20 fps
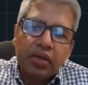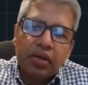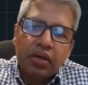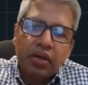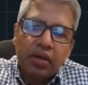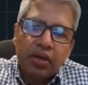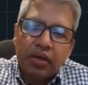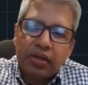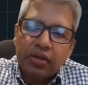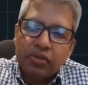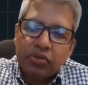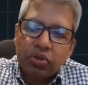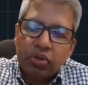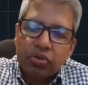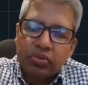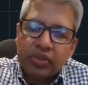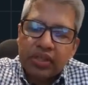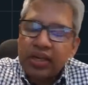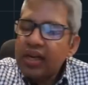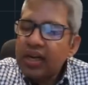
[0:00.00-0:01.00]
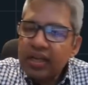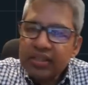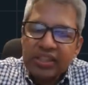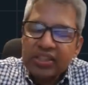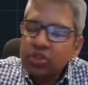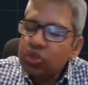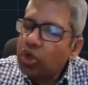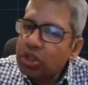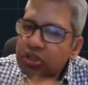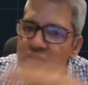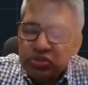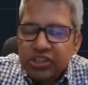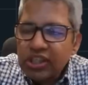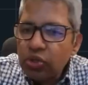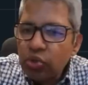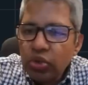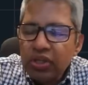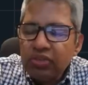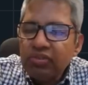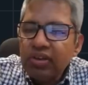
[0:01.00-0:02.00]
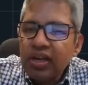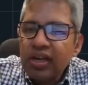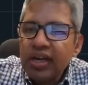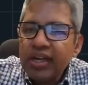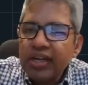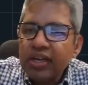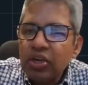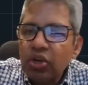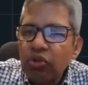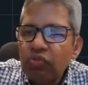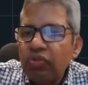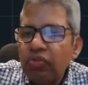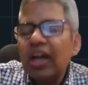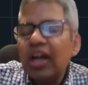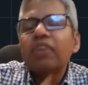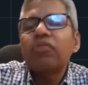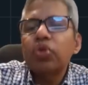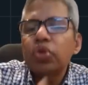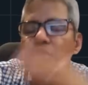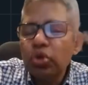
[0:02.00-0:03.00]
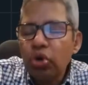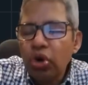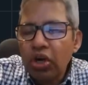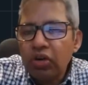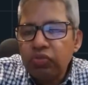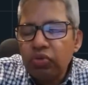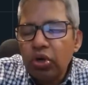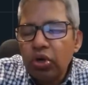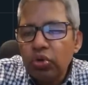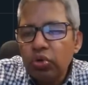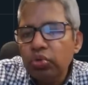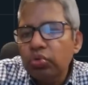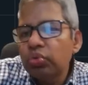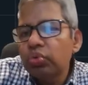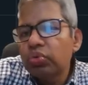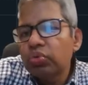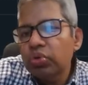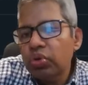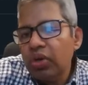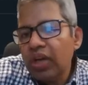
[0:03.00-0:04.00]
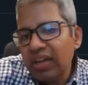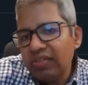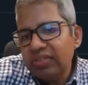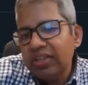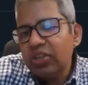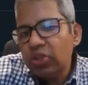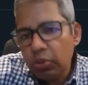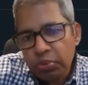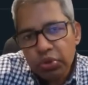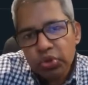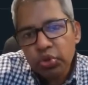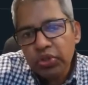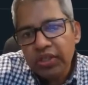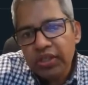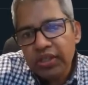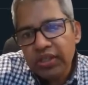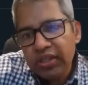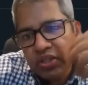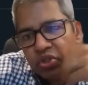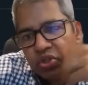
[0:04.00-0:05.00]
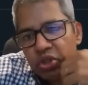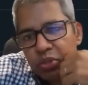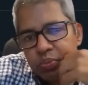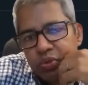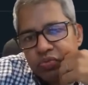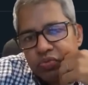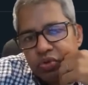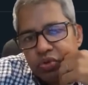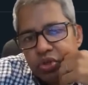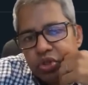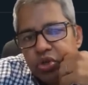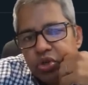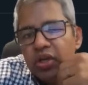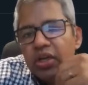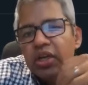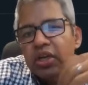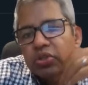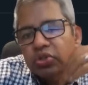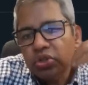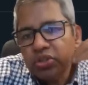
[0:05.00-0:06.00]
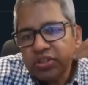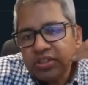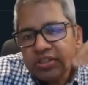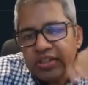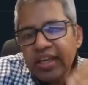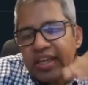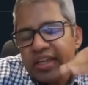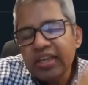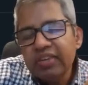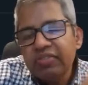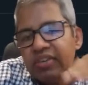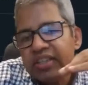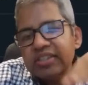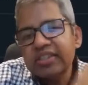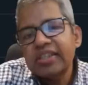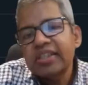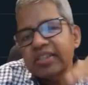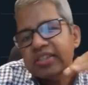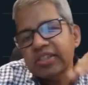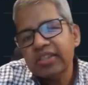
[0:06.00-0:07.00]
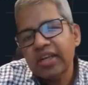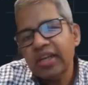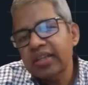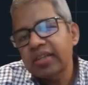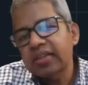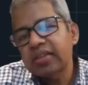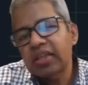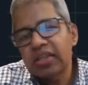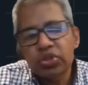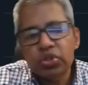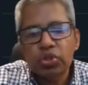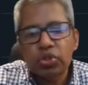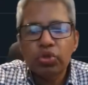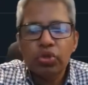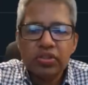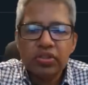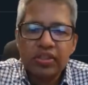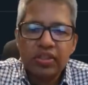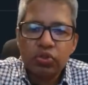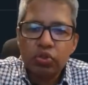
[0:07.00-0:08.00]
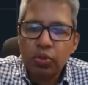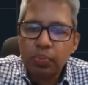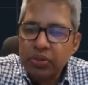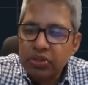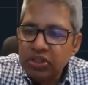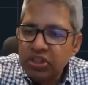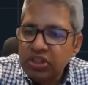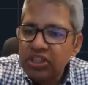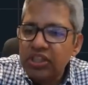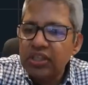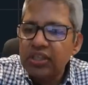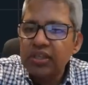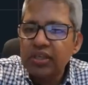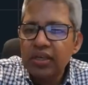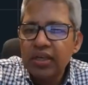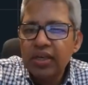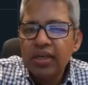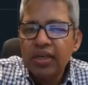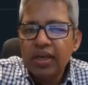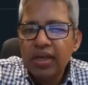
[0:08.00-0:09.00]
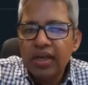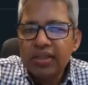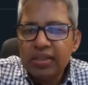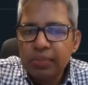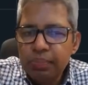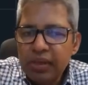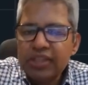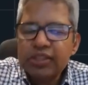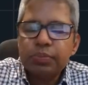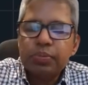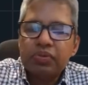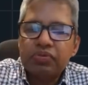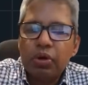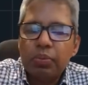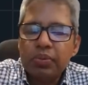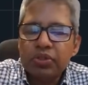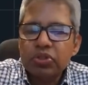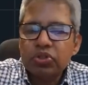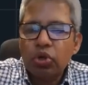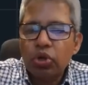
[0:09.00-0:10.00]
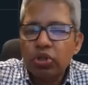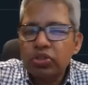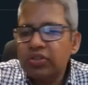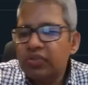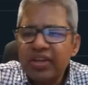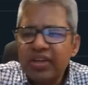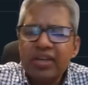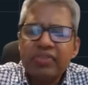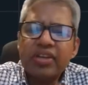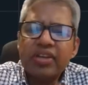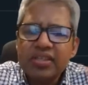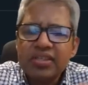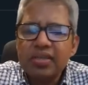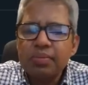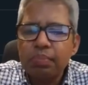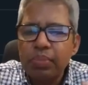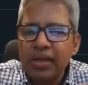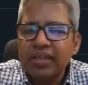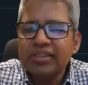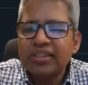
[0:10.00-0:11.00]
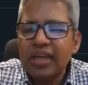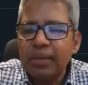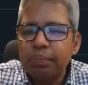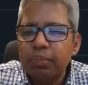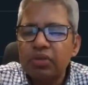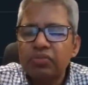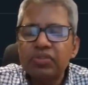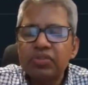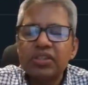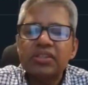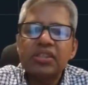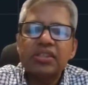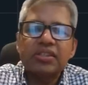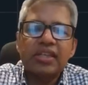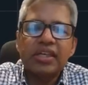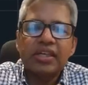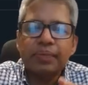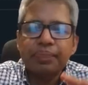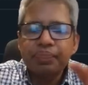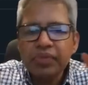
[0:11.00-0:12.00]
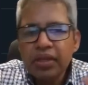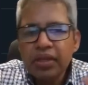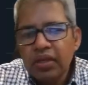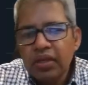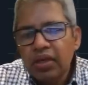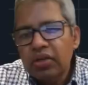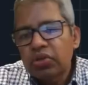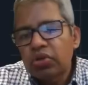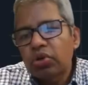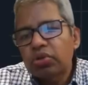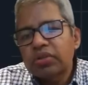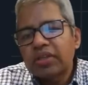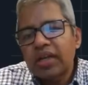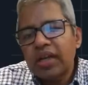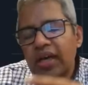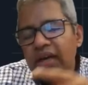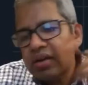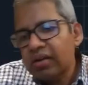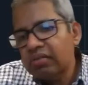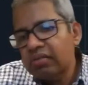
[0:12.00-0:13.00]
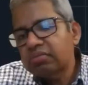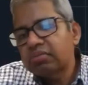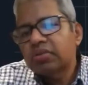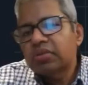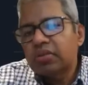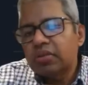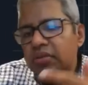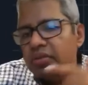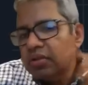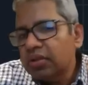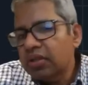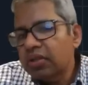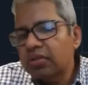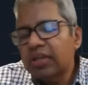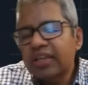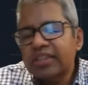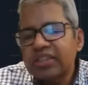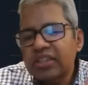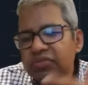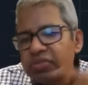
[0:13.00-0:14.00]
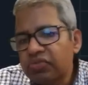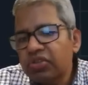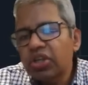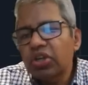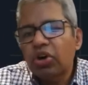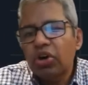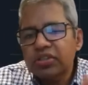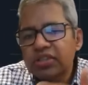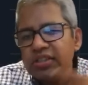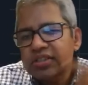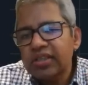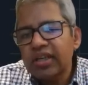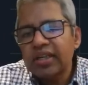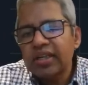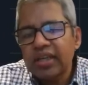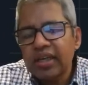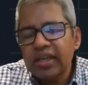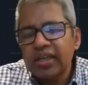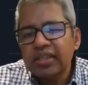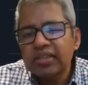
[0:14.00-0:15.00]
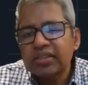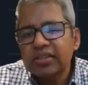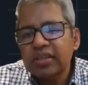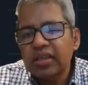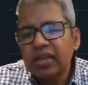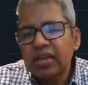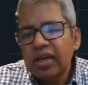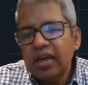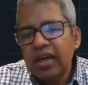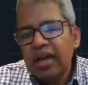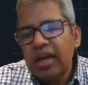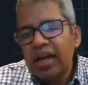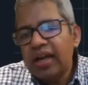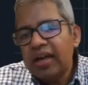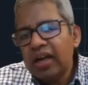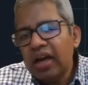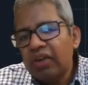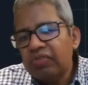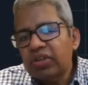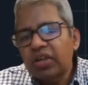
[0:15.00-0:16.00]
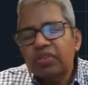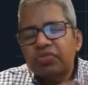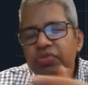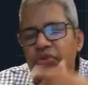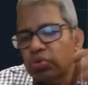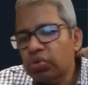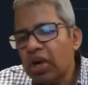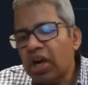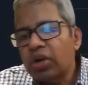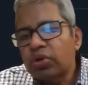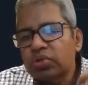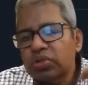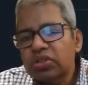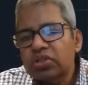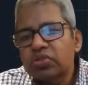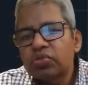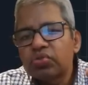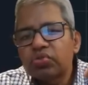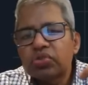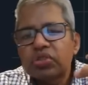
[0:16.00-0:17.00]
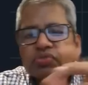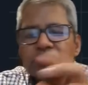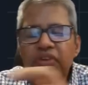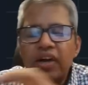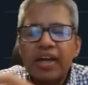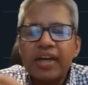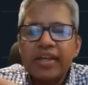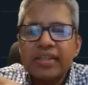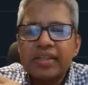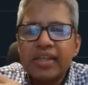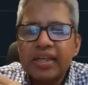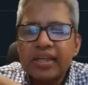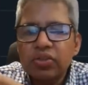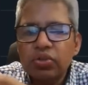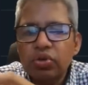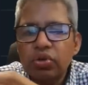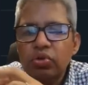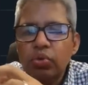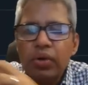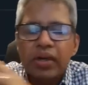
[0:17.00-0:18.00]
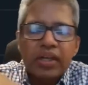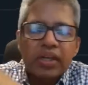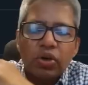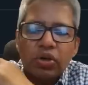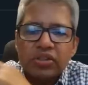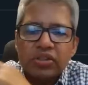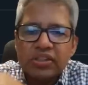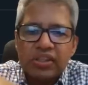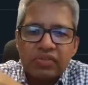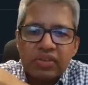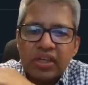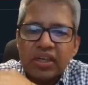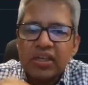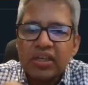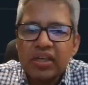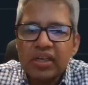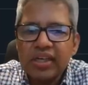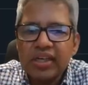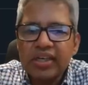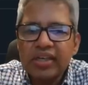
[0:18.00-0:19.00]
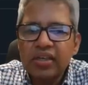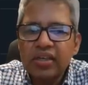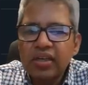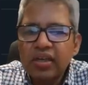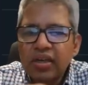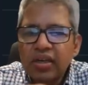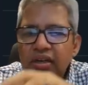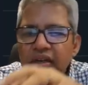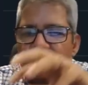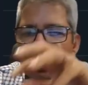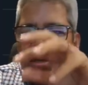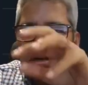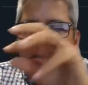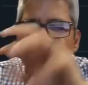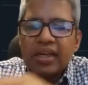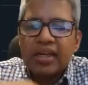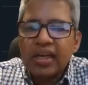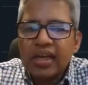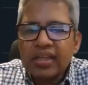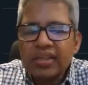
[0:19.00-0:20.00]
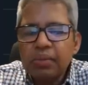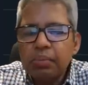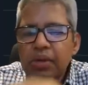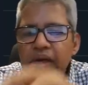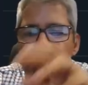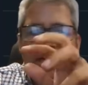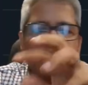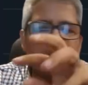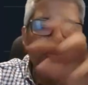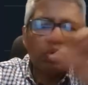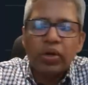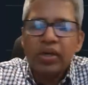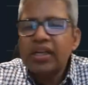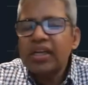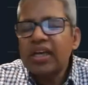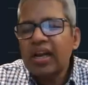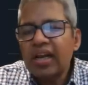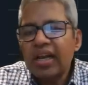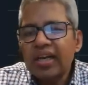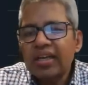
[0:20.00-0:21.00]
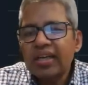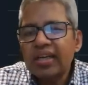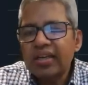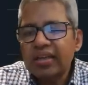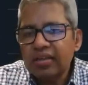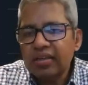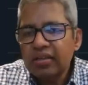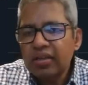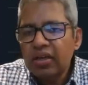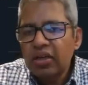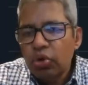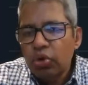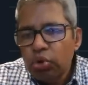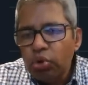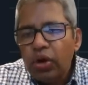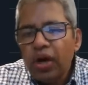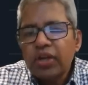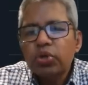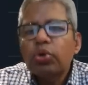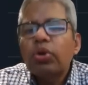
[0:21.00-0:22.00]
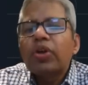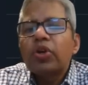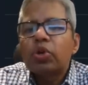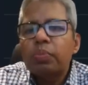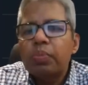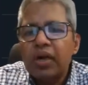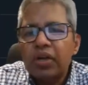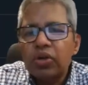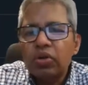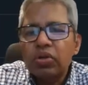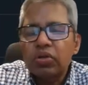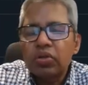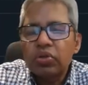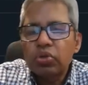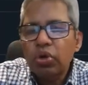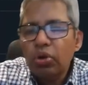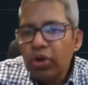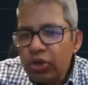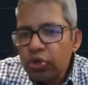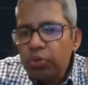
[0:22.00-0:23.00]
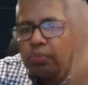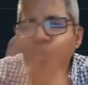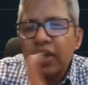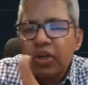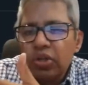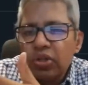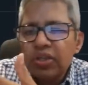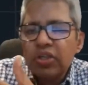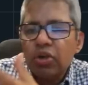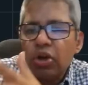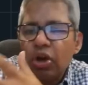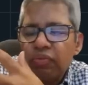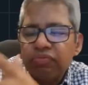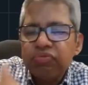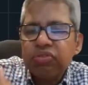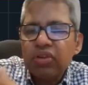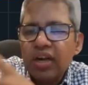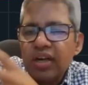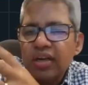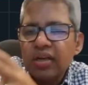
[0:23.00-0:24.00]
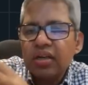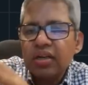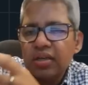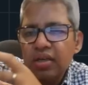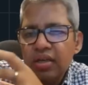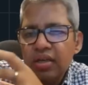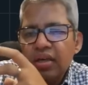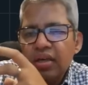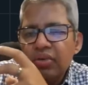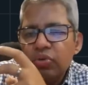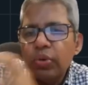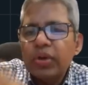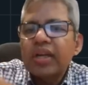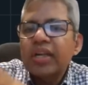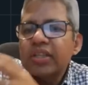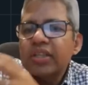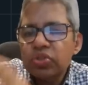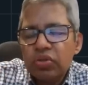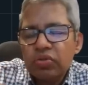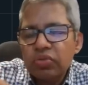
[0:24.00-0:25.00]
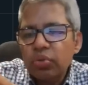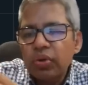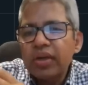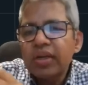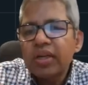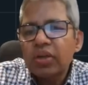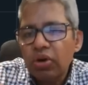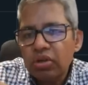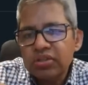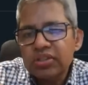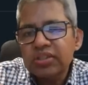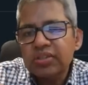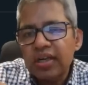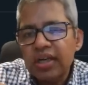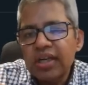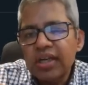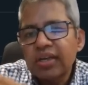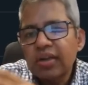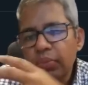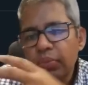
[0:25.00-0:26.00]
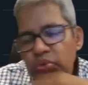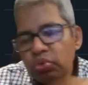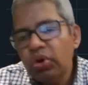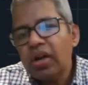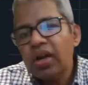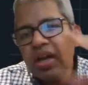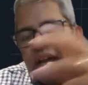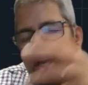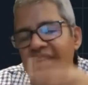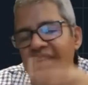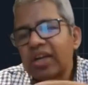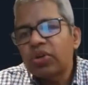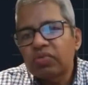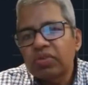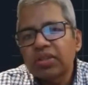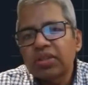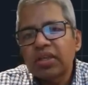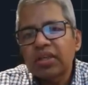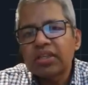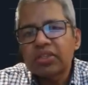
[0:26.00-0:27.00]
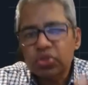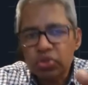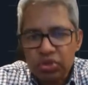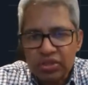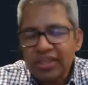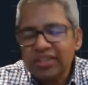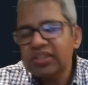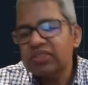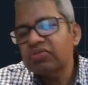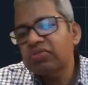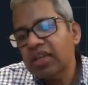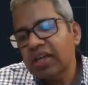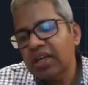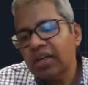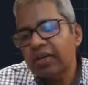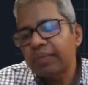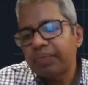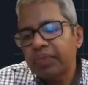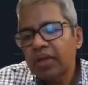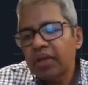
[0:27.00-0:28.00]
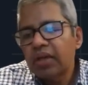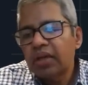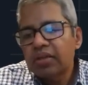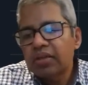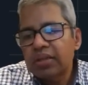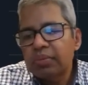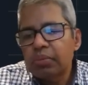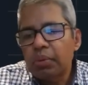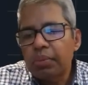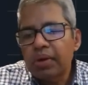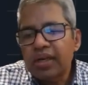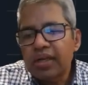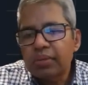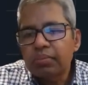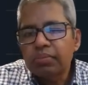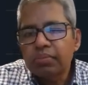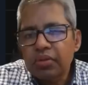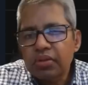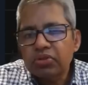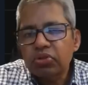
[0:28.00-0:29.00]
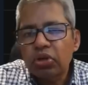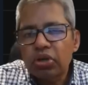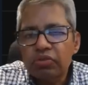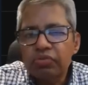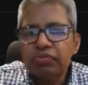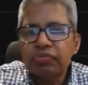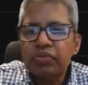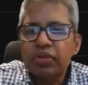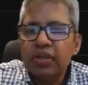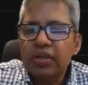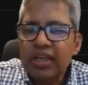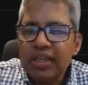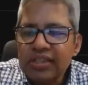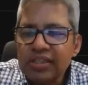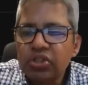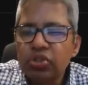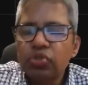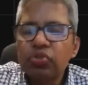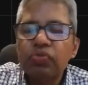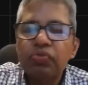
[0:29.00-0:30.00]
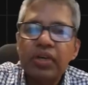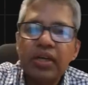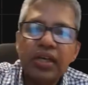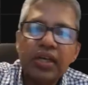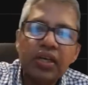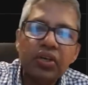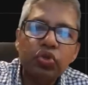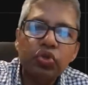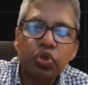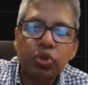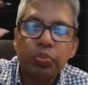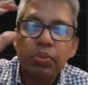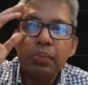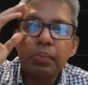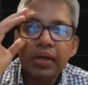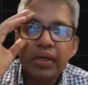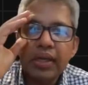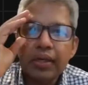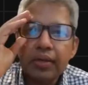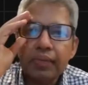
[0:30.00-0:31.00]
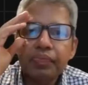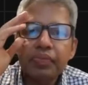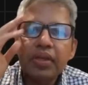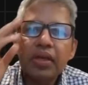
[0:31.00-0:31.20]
are other stocks which are doing well right now. Why would you not want to have that opportunity in your portfolio? So staying invested in strength ensures that you are positioned in the best performing stocks. A very, very simple example of this is that there are let's say 50 horses running a race, and after a few rounds you find that 20 horses have taken a lead, 10 are in the middle, and 20 are lagging. Who are you going to bet on? You're going to bet on the top front 20 horses, right? I mean, who are likely to win the race. So that's where the momentum sort of tells you where you should be betting.